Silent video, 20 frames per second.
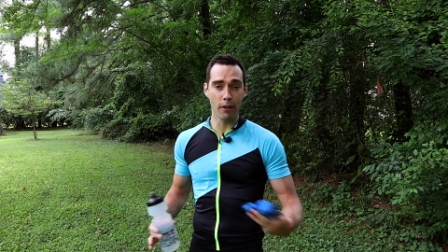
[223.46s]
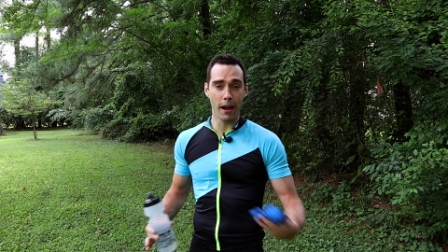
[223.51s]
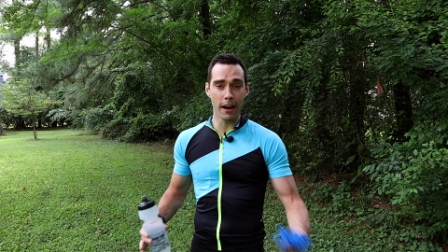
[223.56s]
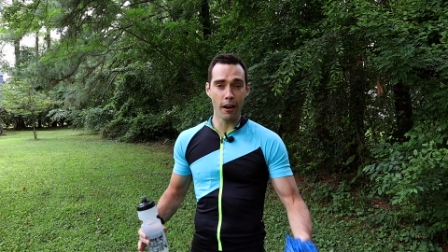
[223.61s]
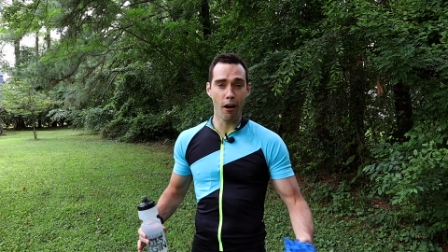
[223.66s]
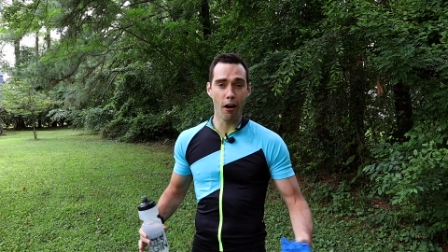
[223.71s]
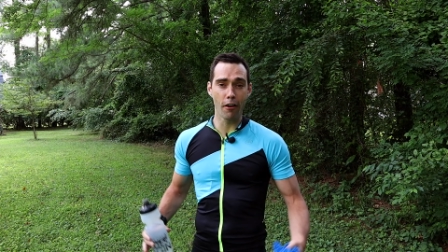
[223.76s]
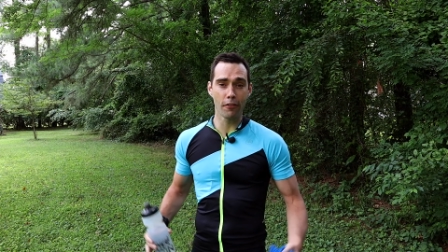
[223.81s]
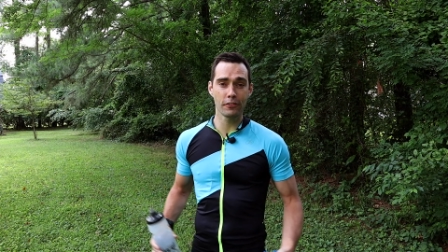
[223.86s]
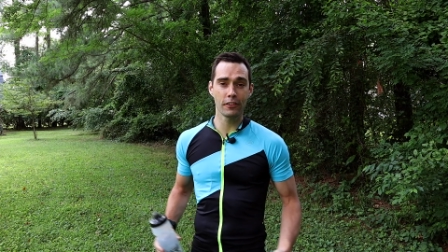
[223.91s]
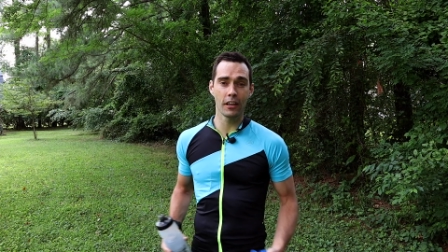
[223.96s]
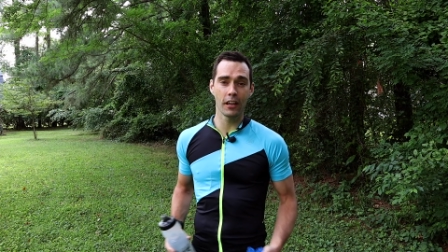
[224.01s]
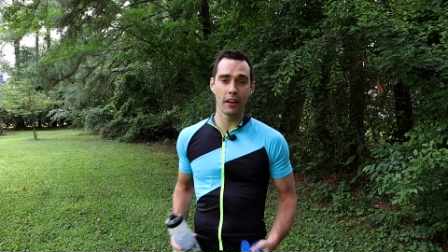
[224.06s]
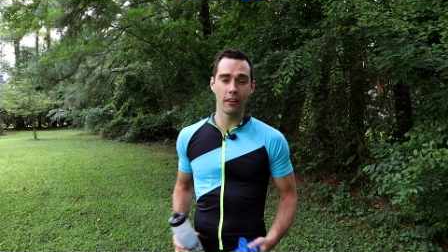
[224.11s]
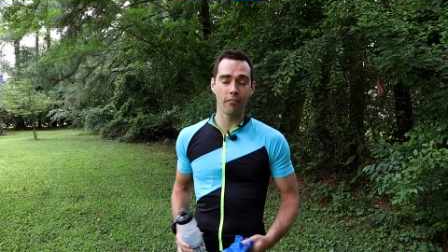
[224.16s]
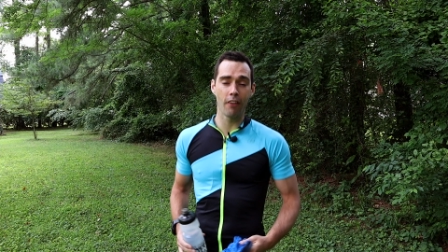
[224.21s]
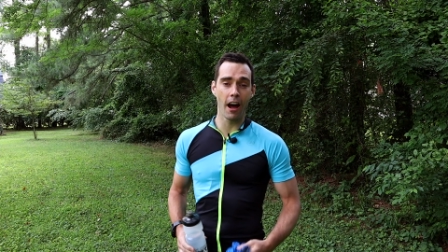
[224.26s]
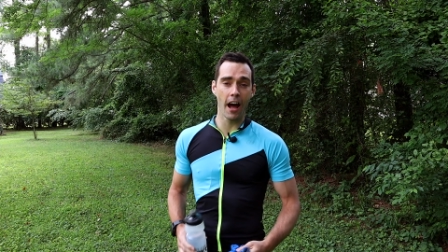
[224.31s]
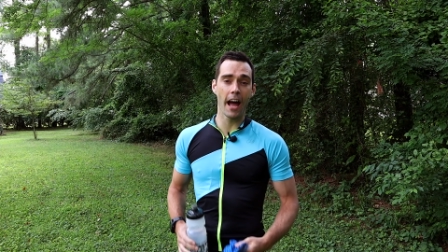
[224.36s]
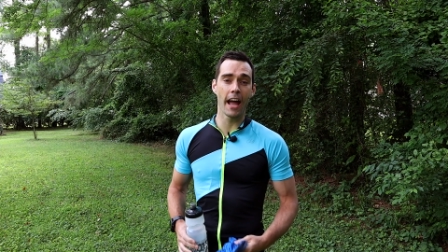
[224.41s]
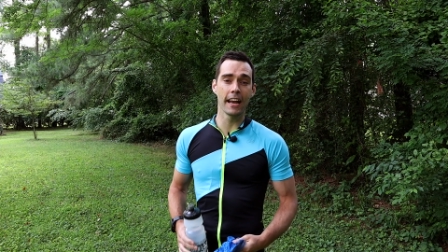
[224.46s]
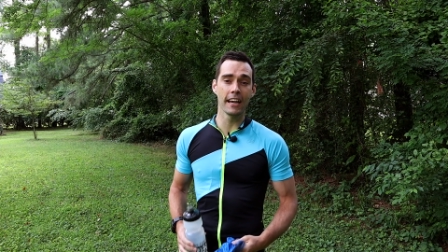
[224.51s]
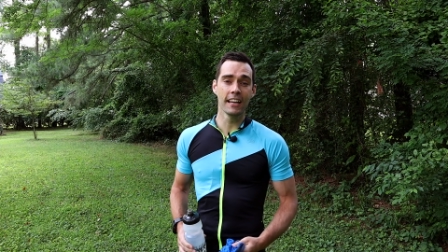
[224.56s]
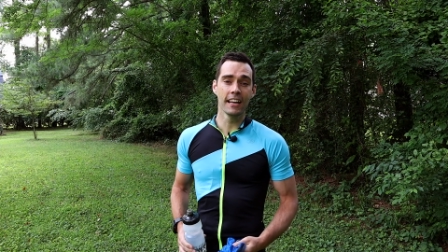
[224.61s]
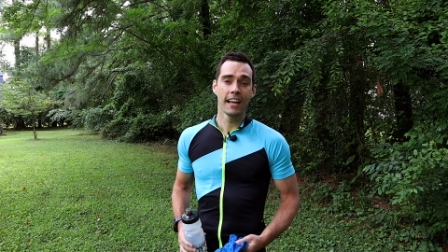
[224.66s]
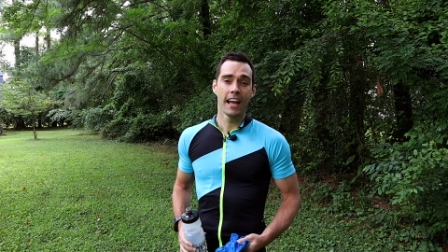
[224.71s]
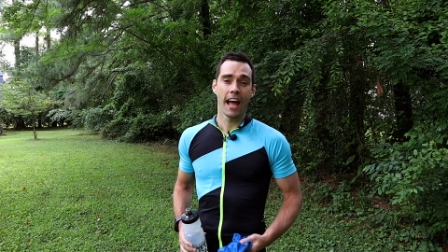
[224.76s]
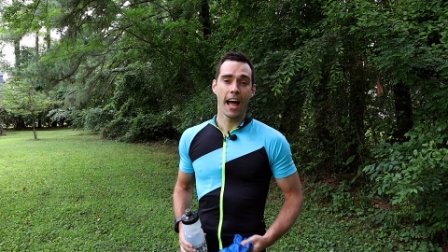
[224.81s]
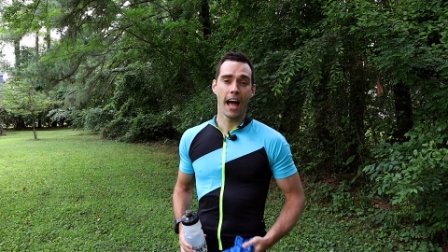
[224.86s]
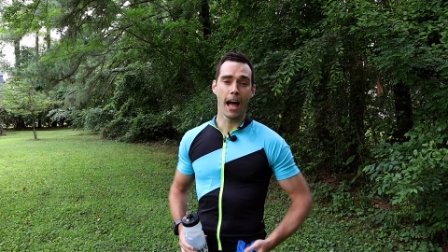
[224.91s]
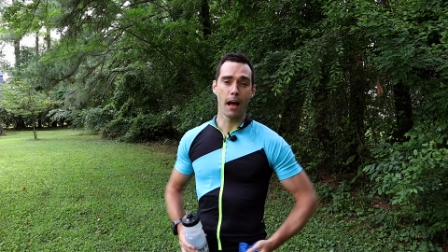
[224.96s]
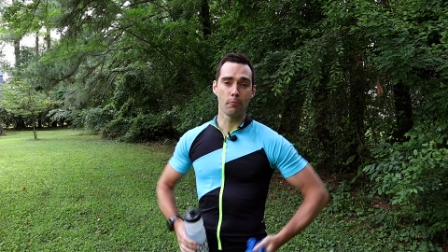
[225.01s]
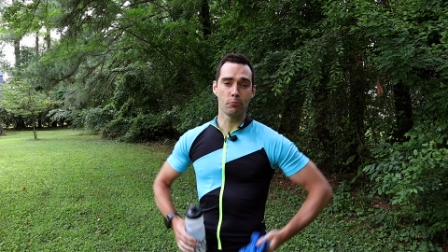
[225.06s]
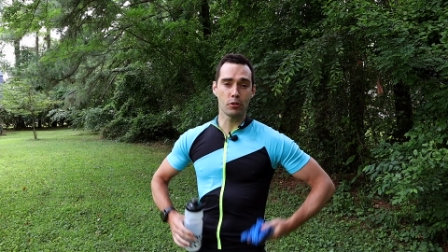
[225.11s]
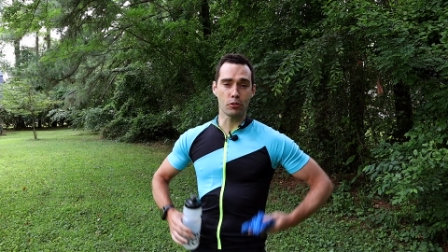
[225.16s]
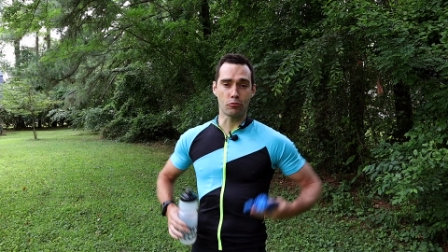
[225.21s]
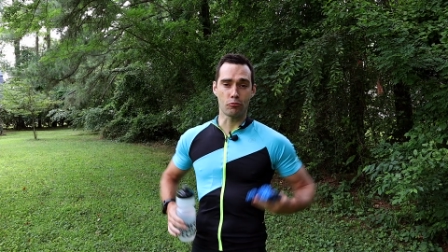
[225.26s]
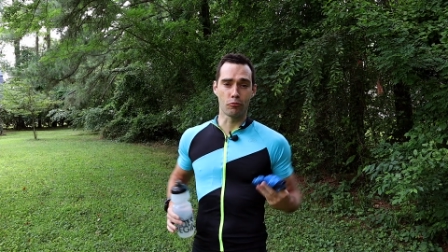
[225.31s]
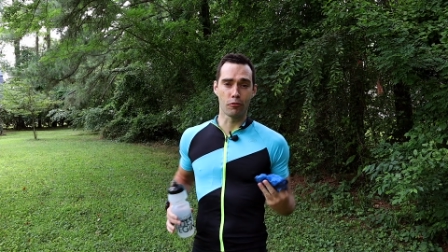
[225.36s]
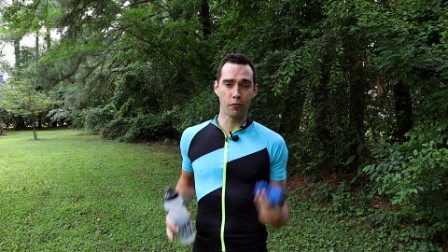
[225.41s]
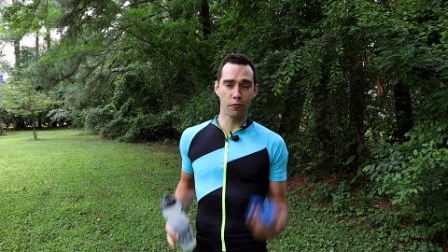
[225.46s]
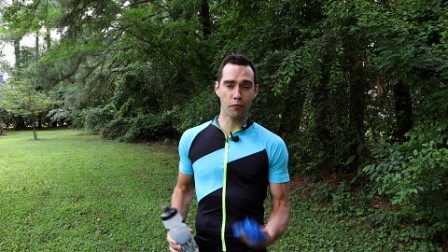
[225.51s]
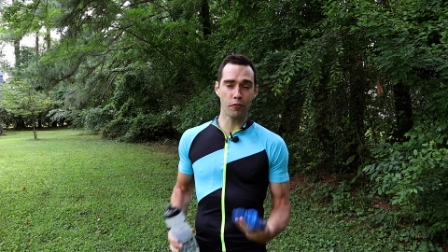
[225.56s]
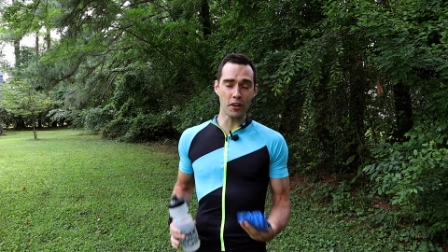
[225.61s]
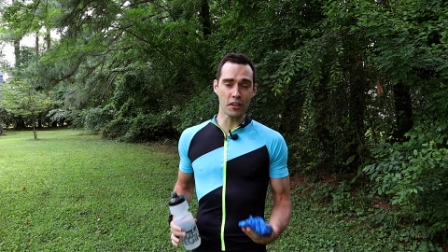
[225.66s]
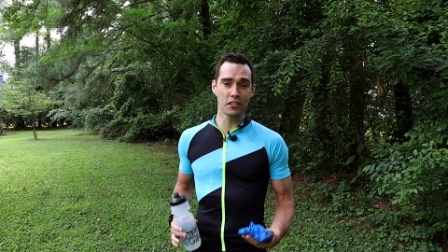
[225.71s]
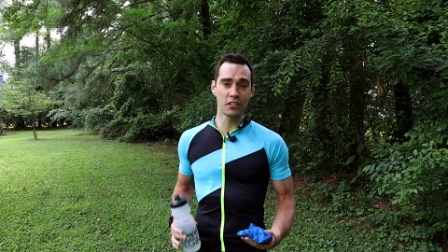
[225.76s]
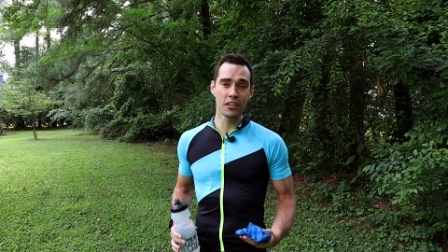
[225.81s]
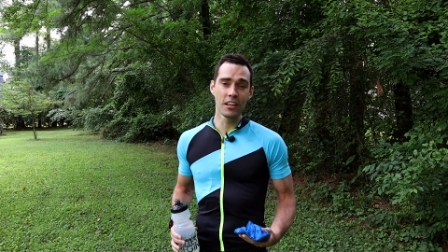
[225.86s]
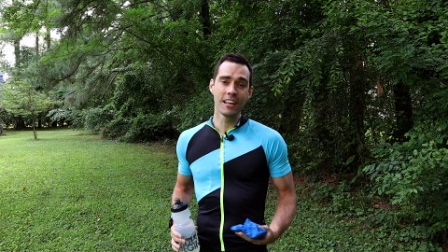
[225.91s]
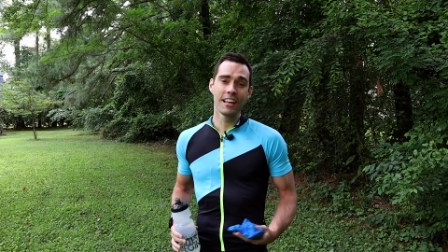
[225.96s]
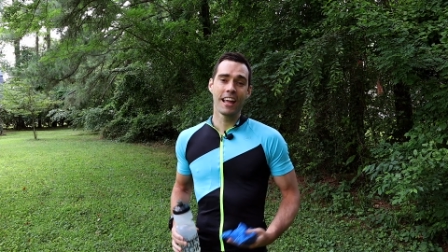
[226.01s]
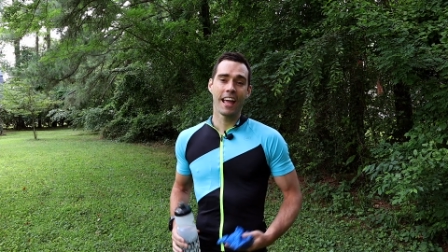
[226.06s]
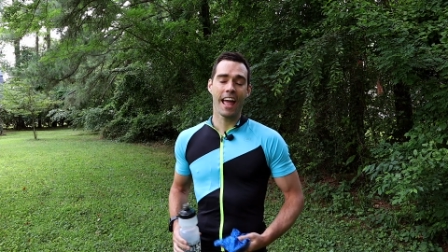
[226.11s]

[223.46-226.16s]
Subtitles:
right after a ride, just refreshed,